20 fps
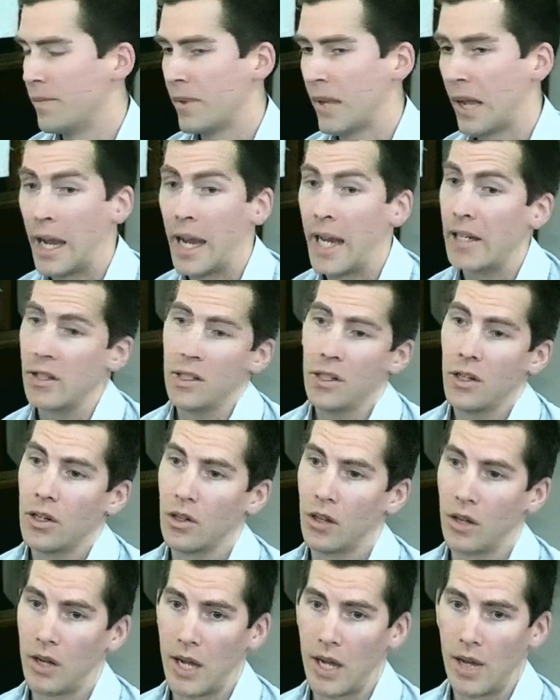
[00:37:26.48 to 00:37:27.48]
I actually
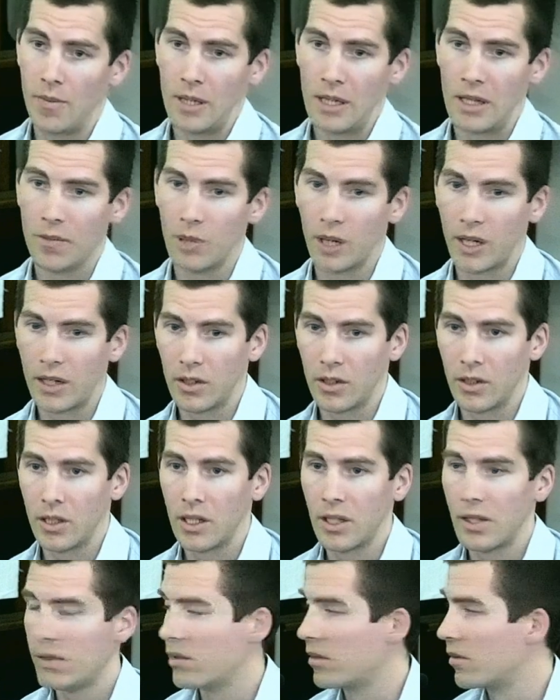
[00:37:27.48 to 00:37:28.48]
don't know how many of my
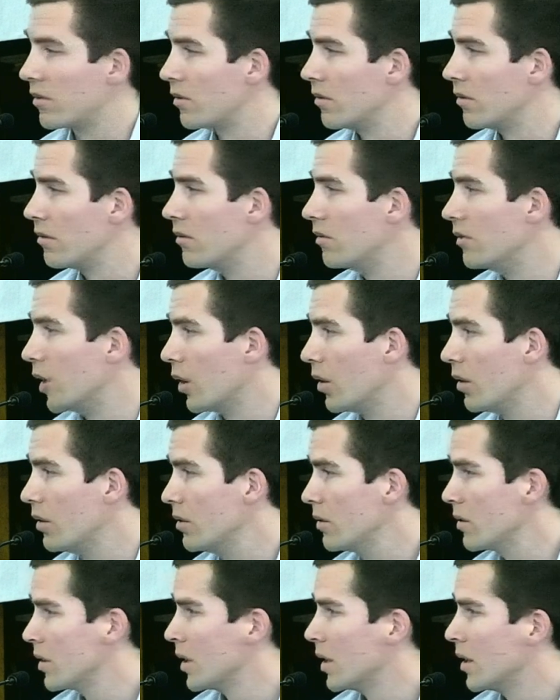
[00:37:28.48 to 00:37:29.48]
colleagues know
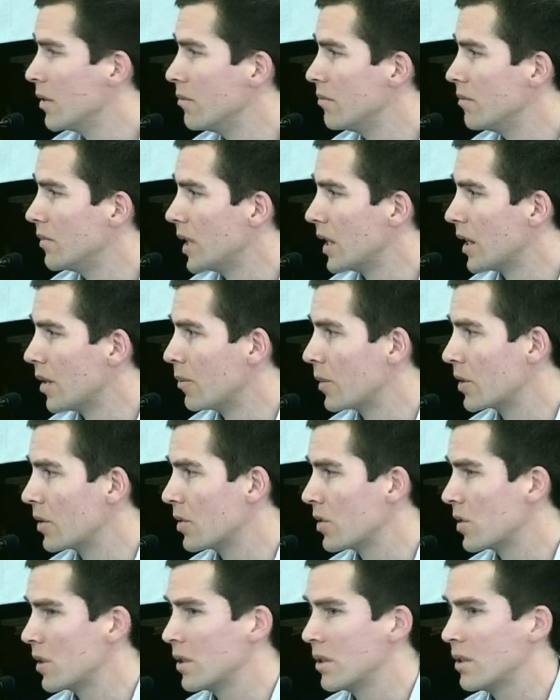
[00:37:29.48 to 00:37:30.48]
that I'm a
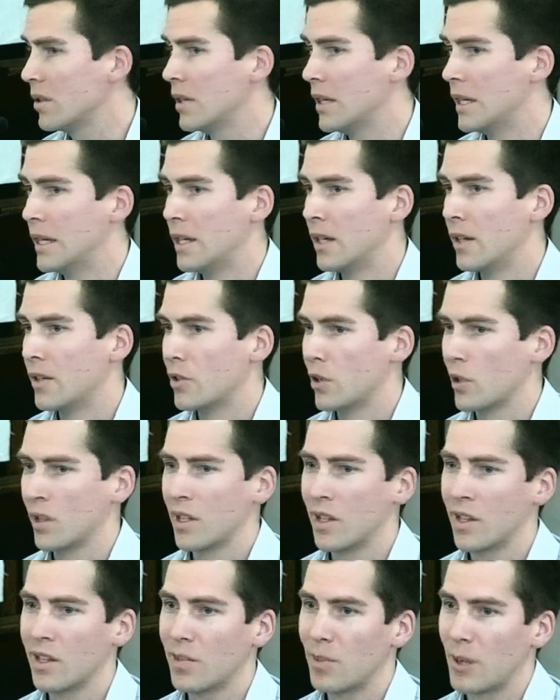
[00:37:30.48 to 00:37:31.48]
Christian.
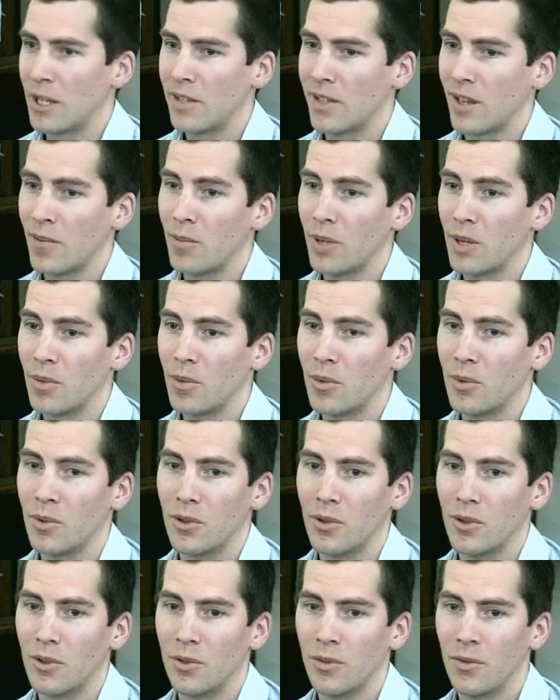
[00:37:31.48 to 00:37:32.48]
Certainly there's been some people
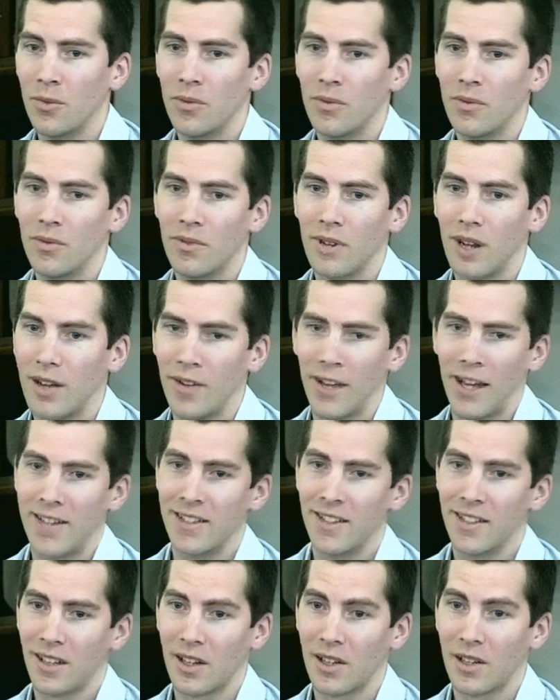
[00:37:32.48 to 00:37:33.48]
I've had
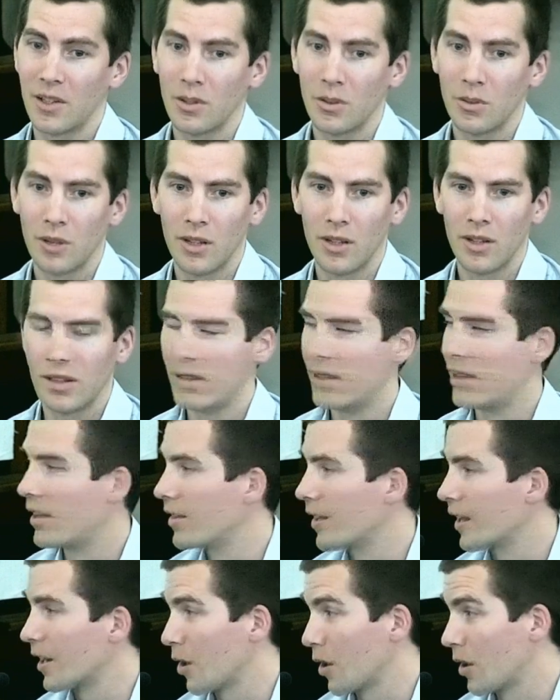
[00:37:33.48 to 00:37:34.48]
discussions with, and
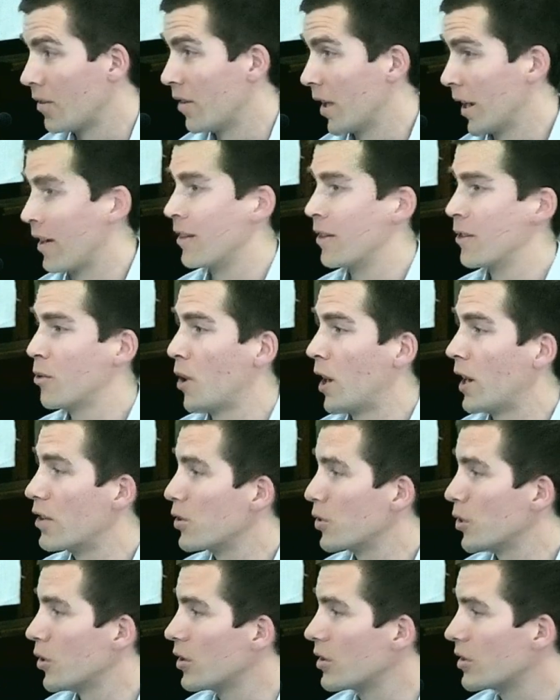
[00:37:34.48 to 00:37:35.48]
they're like quite
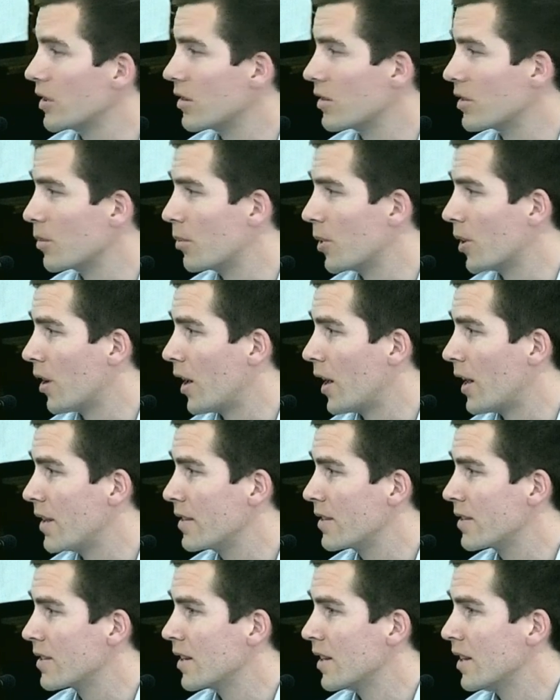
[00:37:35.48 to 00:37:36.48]
shocked and
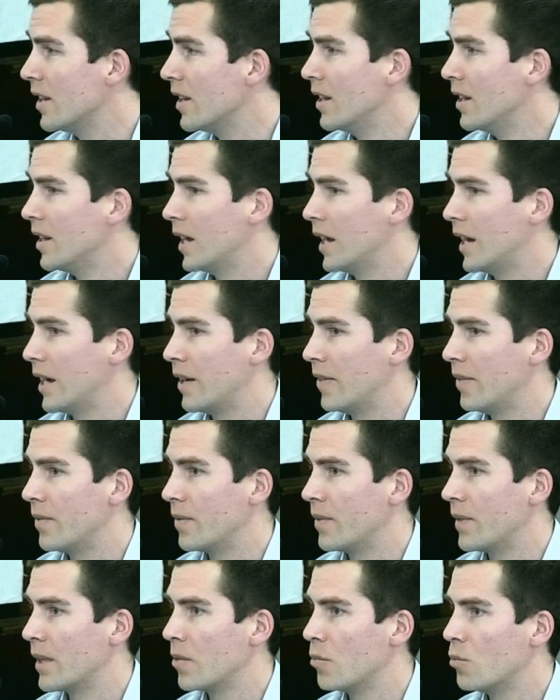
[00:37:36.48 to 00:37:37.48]
surprised.
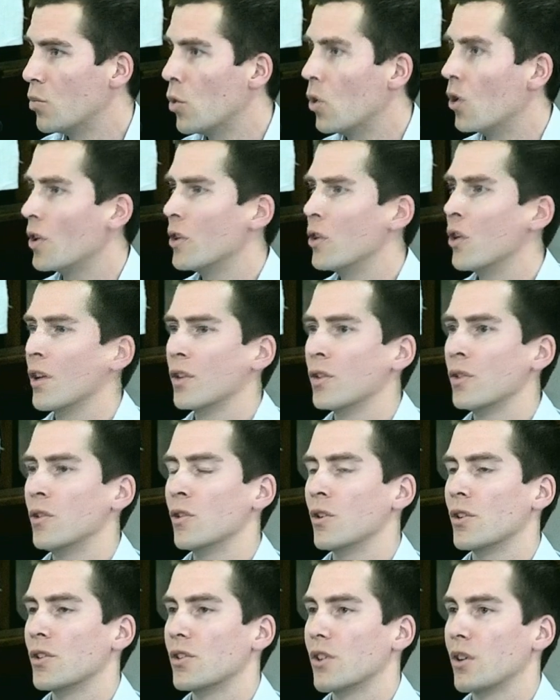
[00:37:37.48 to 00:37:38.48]
Mm. More
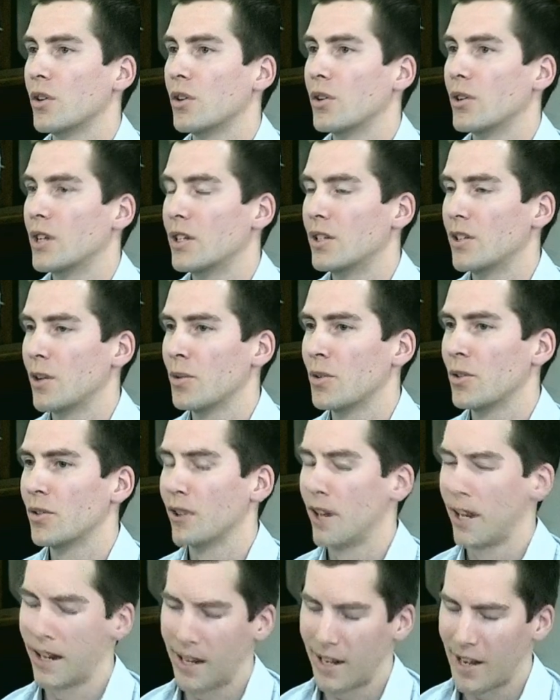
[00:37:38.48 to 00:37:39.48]
not so in terms of
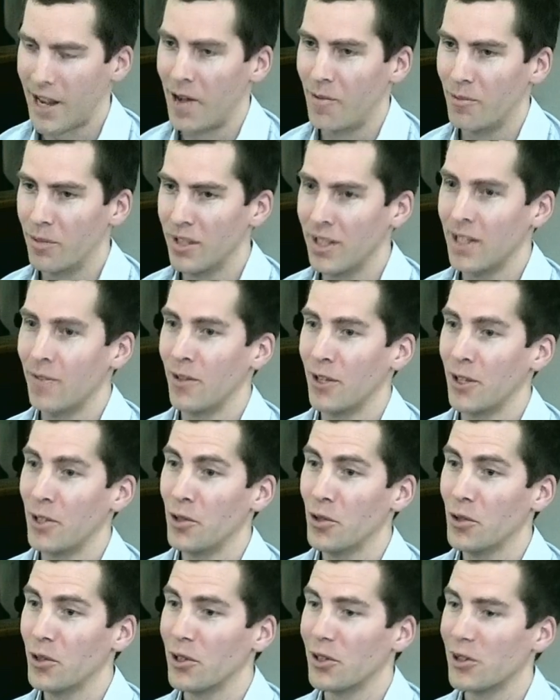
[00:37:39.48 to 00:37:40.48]
like, I can't believe that
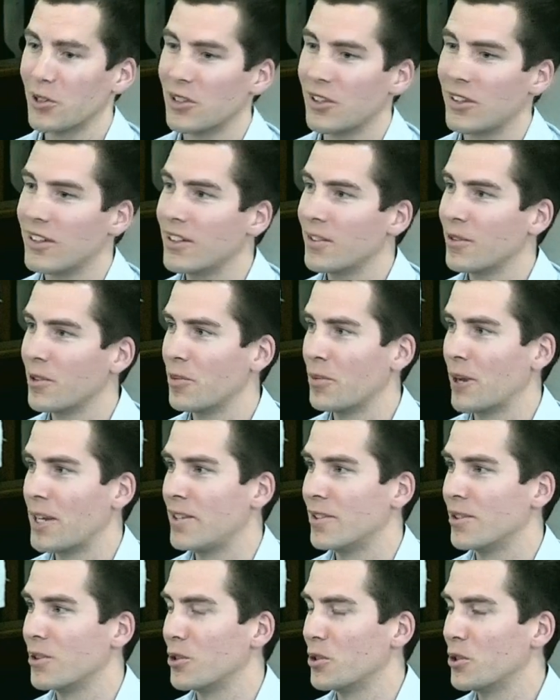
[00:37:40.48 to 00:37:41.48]
you're a Christian
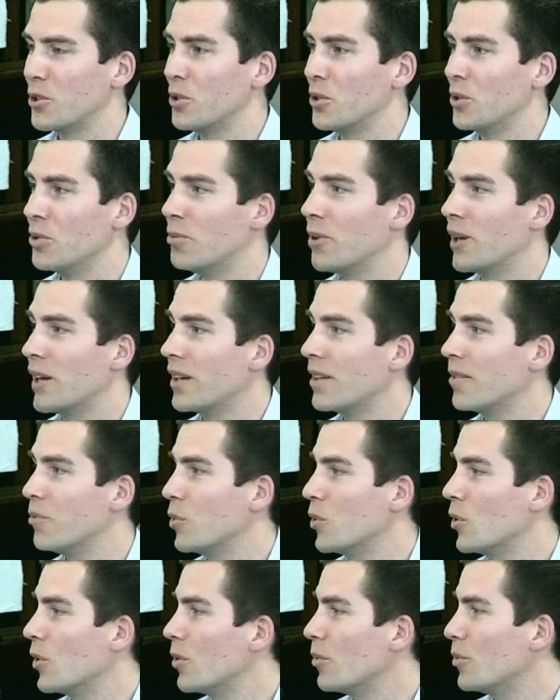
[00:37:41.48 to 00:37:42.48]
based on you, but
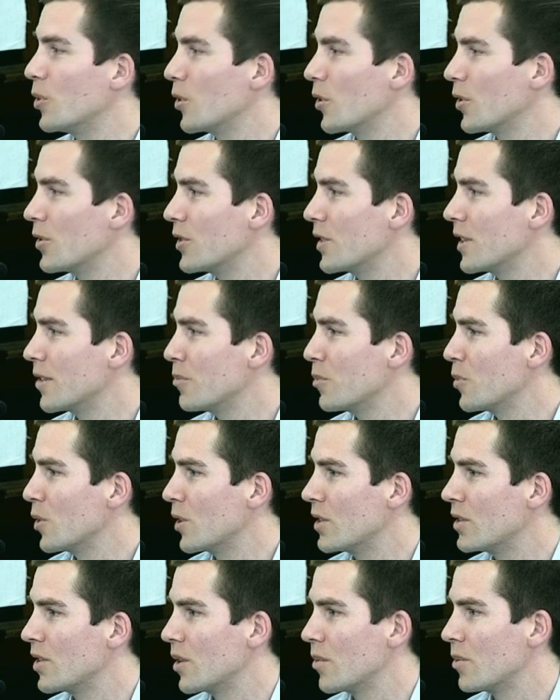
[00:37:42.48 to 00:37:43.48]
more
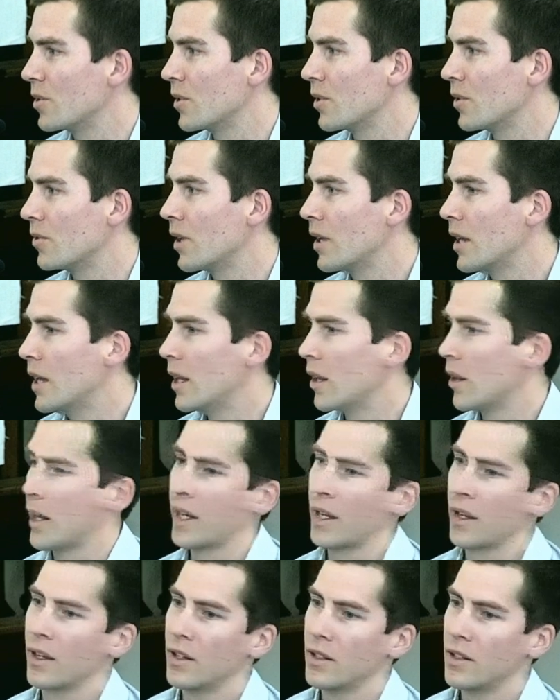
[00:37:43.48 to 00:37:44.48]
in terms of
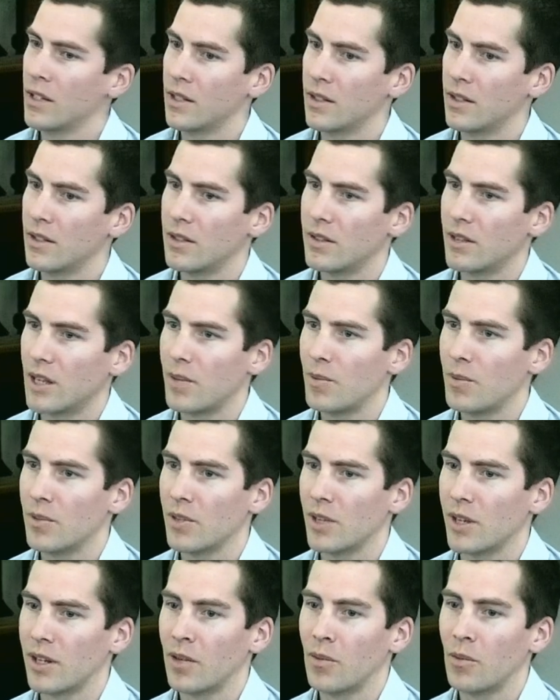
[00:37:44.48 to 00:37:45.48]
like, it seems
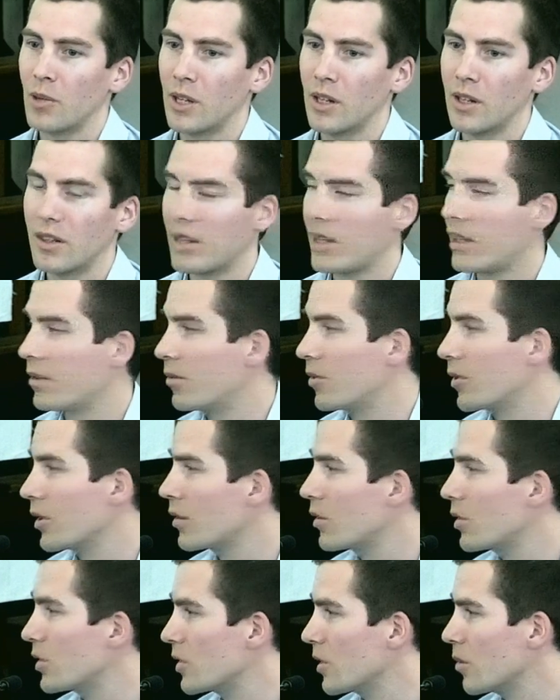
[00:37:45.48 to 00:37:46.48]
like a weird thing for a
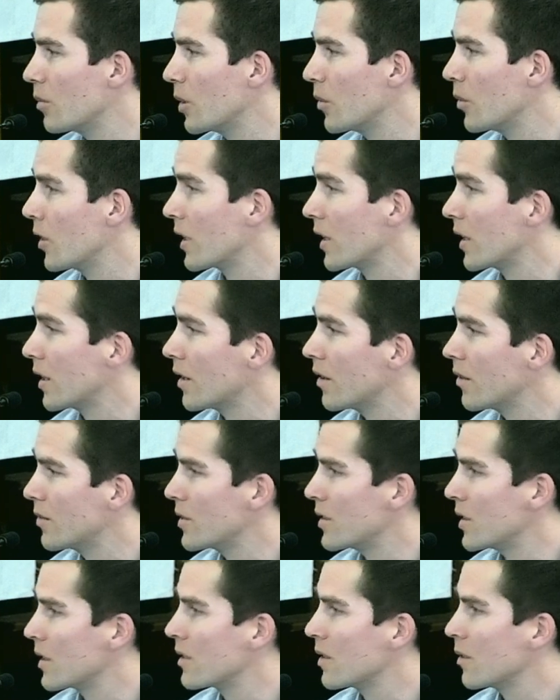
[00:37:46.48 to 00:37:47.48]
Christian to be working in a
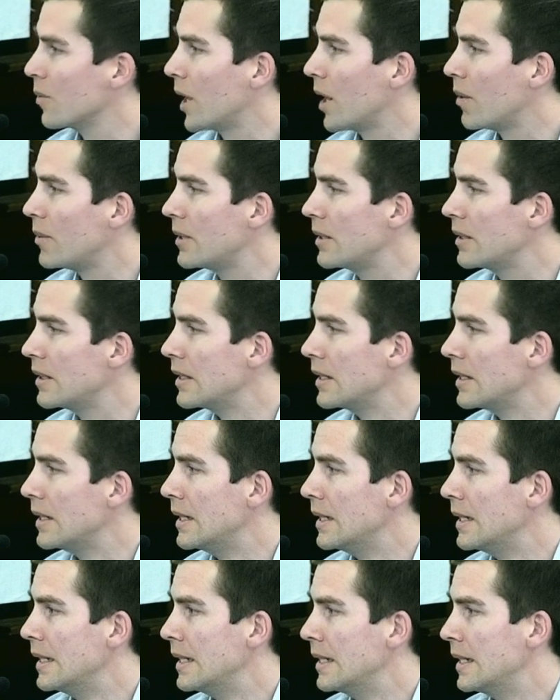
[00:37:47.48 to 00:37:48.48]
physics department.
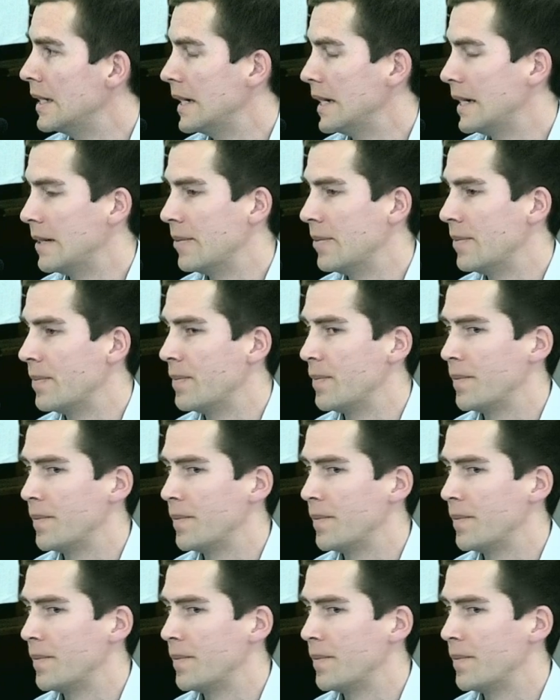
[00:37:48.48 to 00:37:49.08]
Mm.